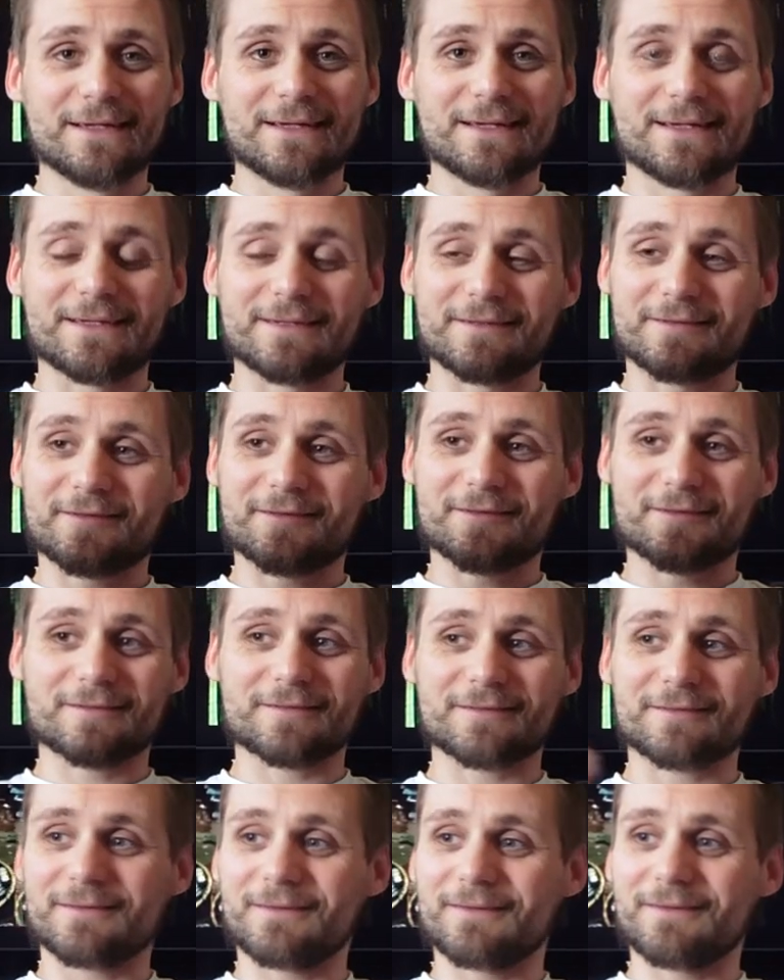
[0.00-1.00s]

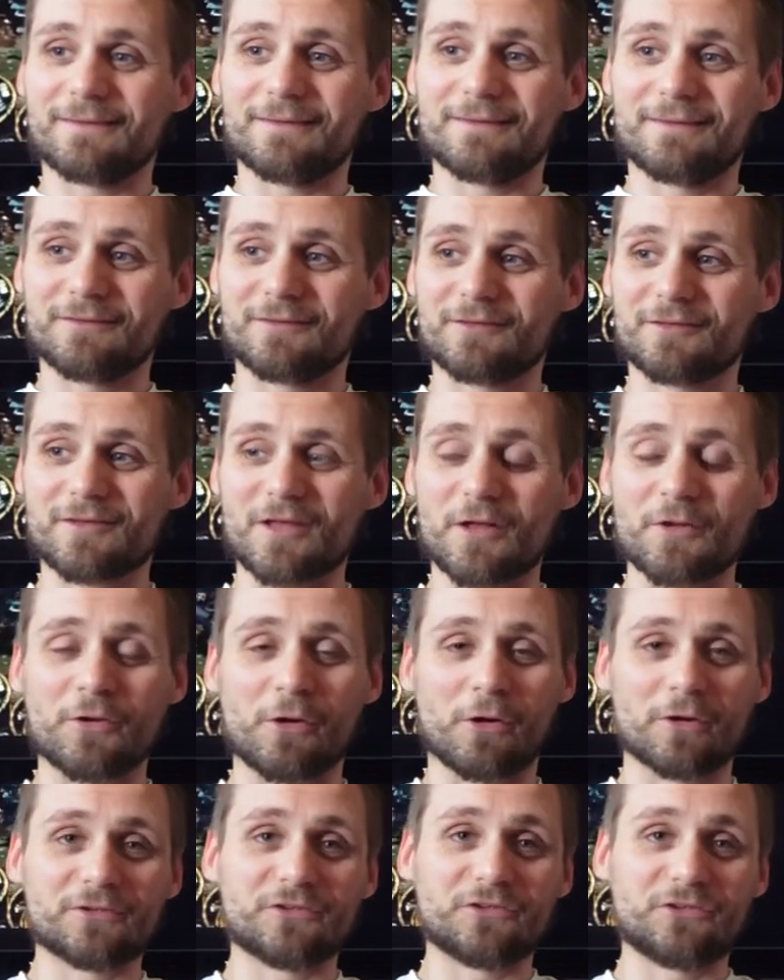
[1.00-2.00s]
It's just a
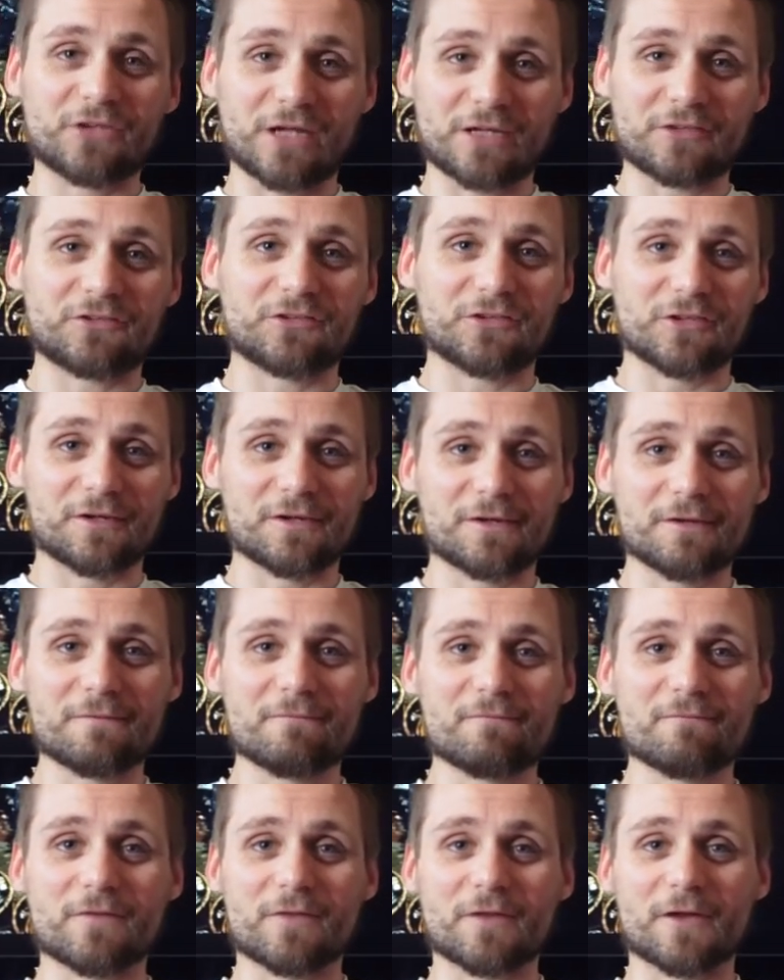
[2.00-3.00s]
nice gesture
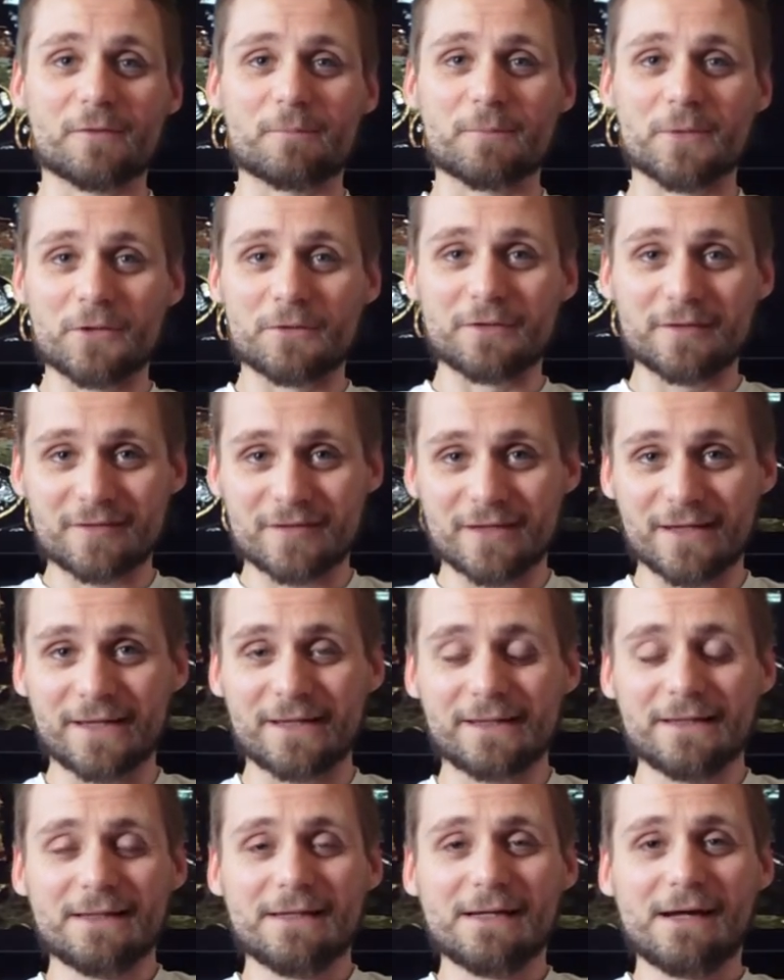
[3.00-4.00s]
for the
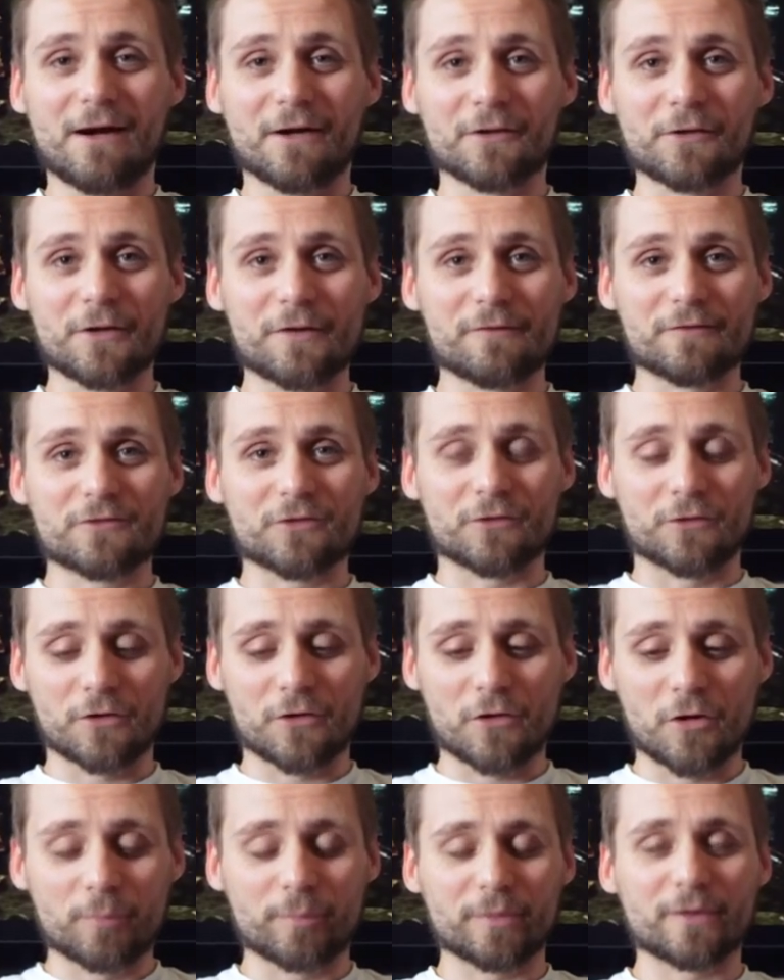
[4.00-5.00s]
community. I know he's done a
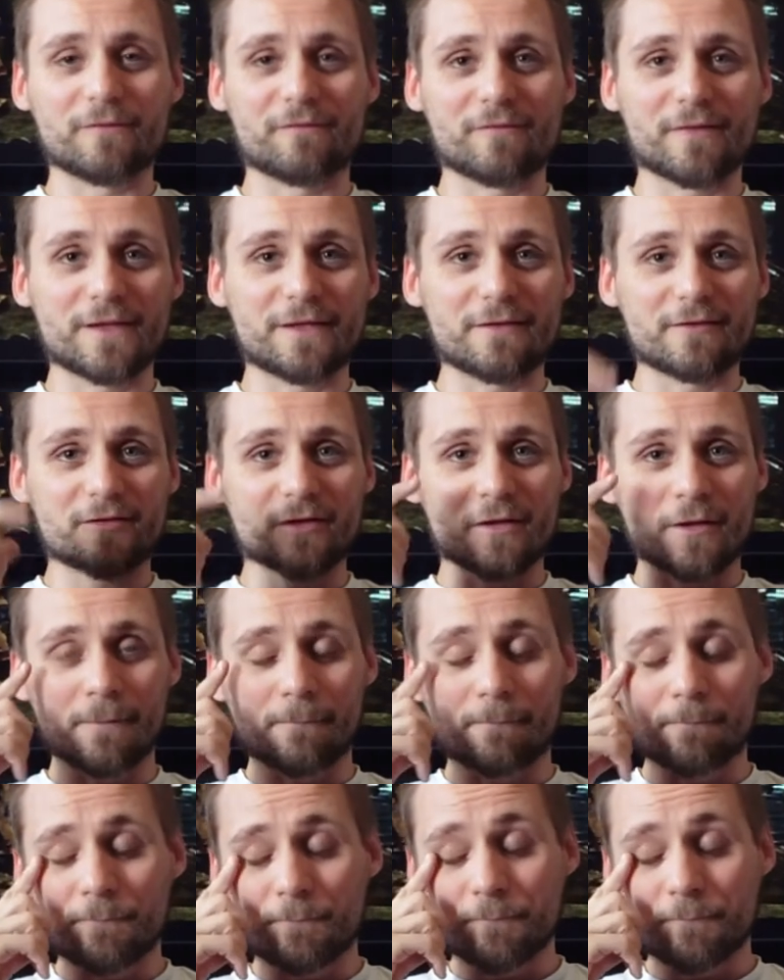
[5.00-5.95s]
couple of these um,